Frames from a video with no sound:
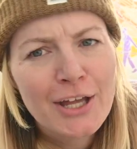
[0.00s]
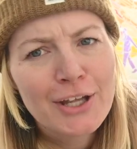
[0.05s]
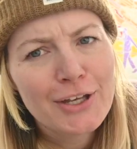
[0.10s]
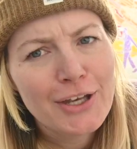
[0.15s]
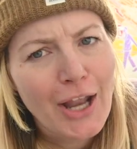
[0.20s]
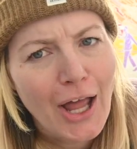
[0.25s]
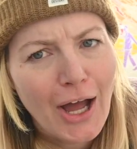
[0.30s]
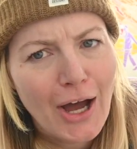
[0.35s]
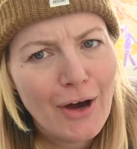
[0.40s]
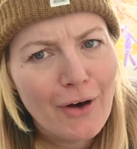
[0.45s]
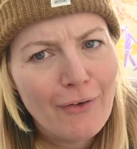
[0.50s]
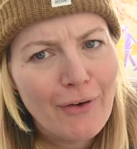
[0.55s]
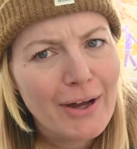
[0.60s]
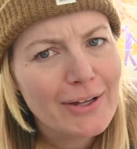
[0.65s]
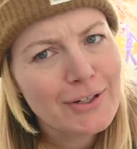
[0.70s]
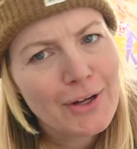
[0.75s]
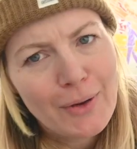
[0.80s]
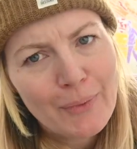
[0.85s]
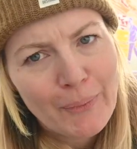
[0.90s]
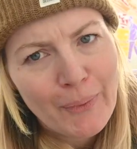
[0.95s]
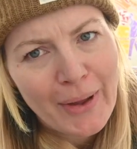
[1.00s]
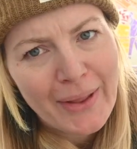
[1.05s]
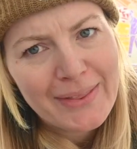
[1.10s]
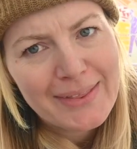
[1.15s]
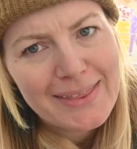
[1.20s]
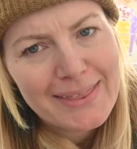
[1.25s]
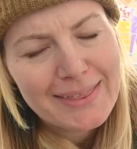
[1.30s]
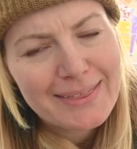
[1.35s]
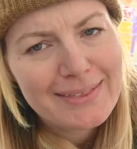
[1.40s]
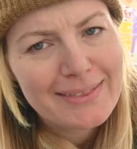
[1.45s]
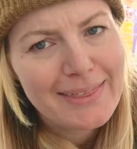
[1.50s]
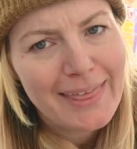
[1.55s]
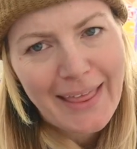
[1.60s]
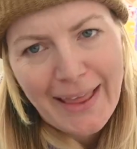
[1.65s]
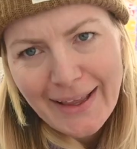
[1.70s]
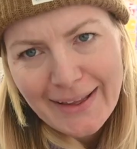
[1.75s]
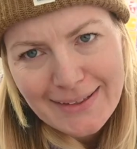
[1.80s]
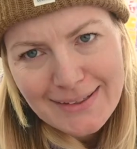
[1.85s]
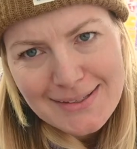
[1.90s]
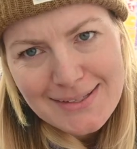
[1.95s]
no, I don't want
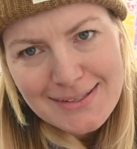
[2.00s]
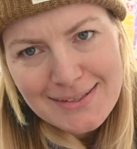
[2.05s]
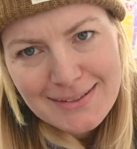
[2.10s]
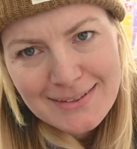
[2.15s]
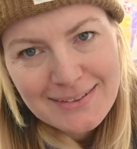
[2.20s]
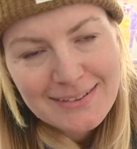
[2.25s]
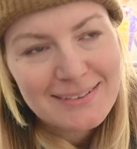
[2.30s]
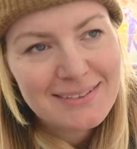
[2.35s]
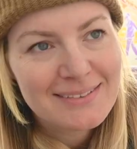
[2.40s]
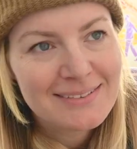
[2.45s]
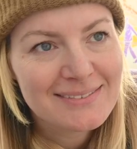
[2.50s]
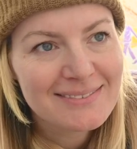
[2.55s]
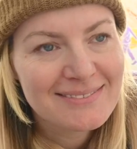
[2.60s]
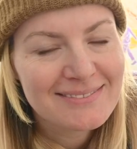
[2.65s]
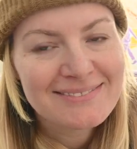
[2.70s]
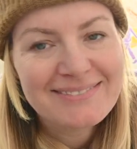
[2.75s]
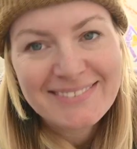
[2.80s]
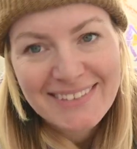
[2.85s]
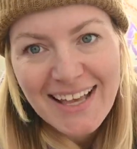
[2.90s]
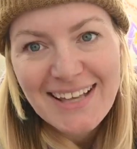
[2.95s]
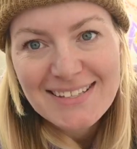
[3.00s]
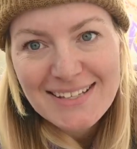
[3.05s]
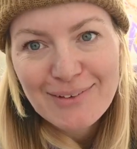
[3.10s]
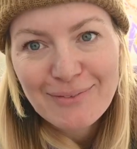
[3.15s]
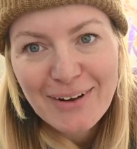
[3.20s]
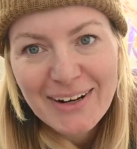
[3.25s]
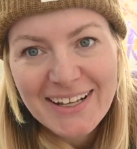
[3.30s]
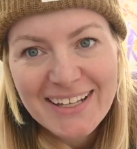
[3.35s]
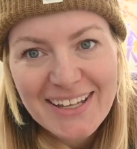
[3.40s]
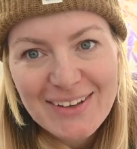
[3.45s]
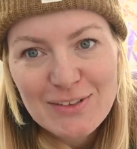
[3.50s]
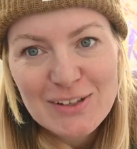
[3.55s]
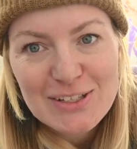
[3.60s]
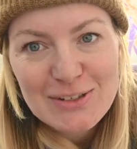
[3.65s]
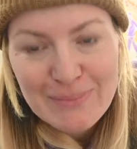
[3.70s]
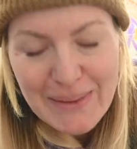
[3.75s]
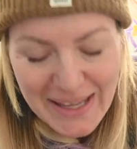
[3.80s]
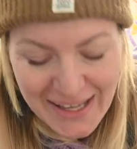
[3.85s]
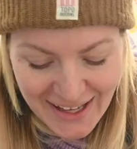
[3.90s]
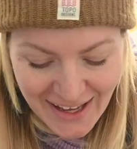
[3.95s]
things. Yes, I want to give it to
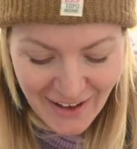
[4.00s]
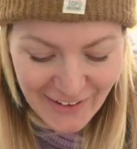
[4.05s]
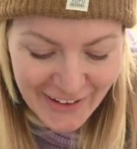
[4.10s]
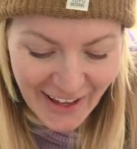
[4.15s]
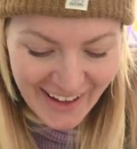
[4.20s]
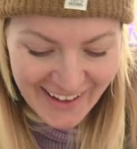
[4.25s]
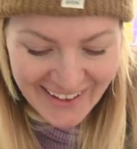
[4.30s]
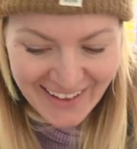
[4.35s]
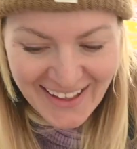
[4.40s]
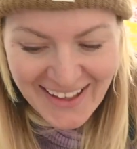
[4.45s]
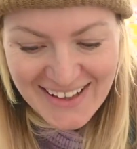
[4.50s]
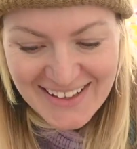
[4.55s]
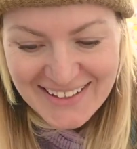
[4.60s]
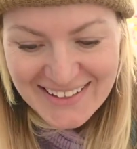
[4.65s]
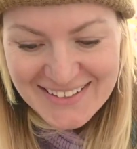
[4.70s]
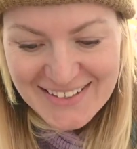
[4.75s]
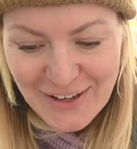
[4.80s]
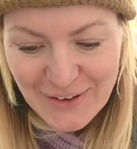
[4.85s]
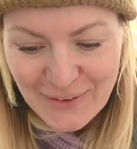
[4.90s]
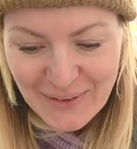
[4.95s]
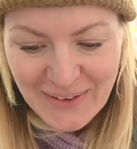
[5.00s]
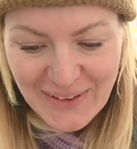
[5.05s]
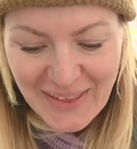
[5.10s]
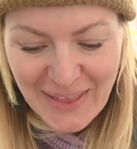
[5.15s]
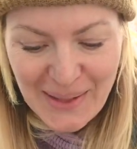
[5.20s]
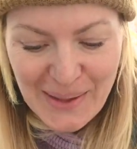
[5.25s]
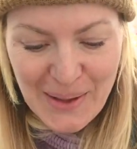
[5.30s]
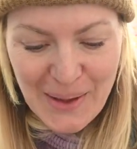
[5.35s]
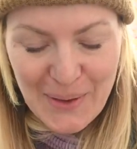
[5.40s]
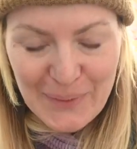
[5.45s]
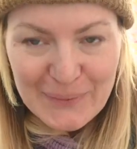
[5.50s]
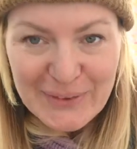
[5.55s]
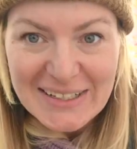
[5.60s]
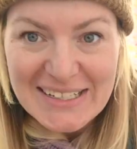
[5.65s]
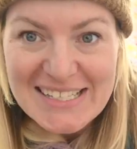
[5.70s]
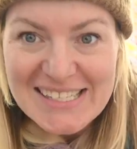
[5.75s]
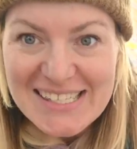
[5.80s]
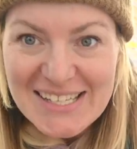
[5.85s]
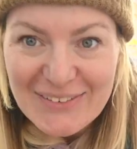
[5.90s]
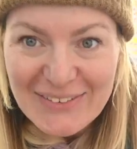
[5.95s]
me. Okay, so
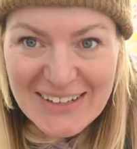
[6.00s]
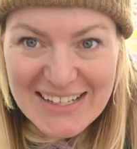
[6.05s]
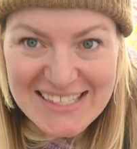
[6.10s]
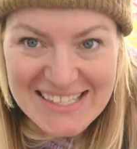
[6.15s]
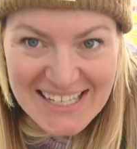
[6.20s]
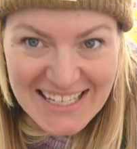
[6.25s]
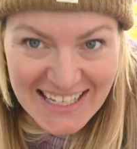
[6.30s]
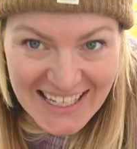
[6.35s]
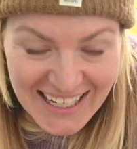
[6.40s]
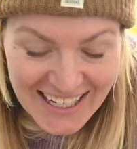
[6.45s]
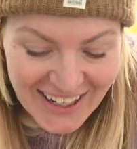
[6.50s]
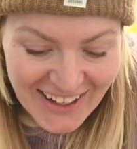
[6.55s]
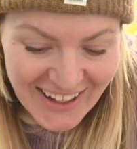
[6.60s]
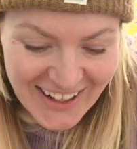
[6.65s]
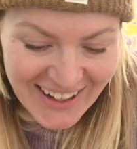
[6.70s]
what's in here?